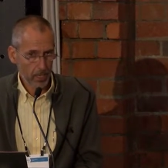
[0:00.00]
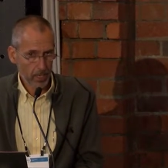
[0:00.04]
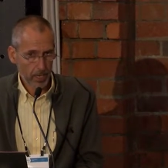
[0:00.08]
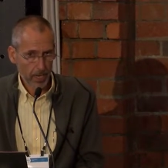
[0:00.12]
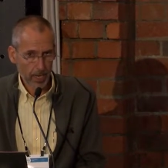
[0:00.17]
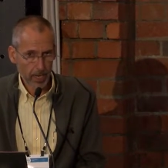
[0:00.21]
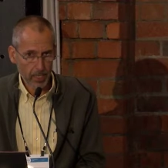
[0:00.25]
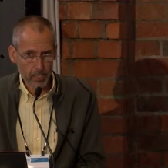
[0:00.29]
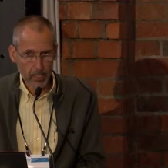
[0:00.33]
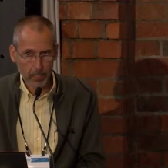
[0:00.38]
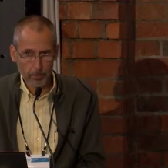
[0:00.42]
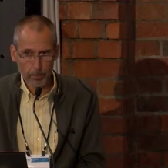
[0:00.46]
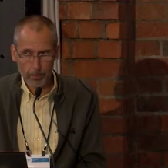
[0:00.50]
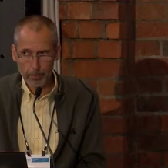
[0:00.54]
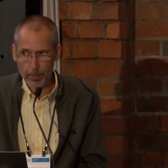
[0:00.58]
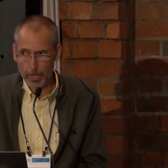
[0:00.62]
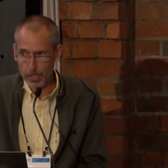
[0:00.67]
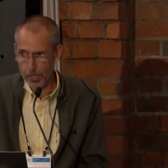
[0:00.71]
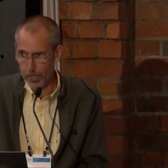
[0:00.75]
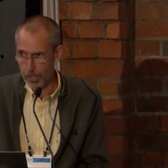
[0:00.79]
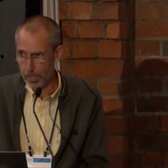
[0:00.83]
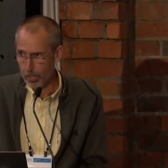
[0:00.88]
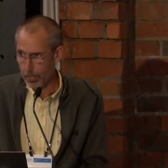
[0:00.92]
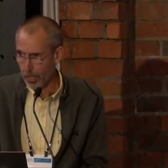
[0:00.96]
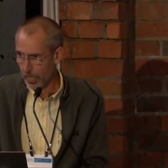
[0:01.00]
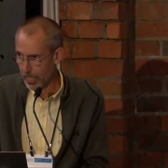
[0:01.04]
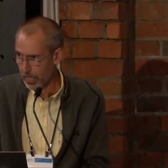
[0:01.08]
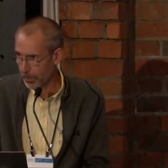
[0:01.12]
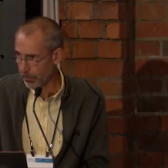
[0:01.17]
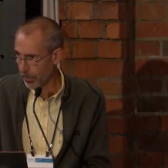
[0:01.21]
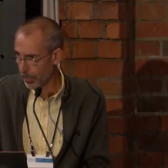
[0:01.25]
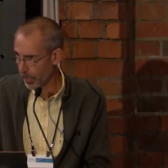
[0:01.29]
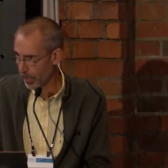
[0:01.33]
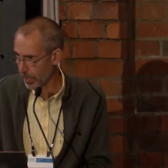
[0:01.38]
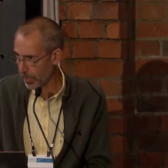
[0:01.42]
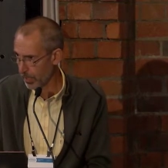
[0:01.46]
ask them about their
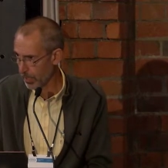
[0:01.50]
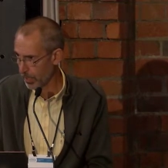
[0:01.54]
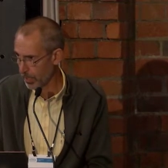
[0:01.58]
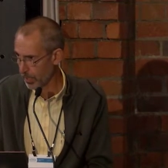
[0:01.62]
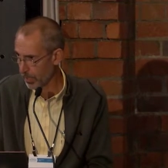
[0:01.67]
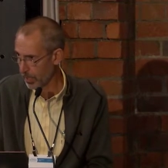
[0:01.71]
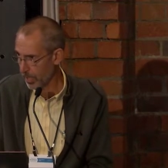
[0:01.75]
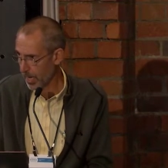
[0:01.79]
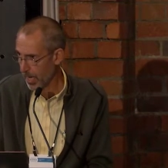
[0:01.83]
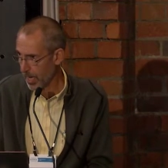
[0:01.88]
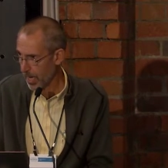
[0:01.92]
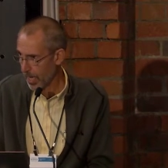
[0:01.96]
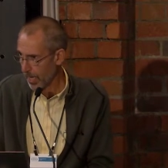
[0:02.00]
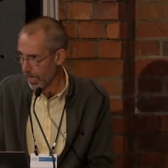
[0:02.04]
experiences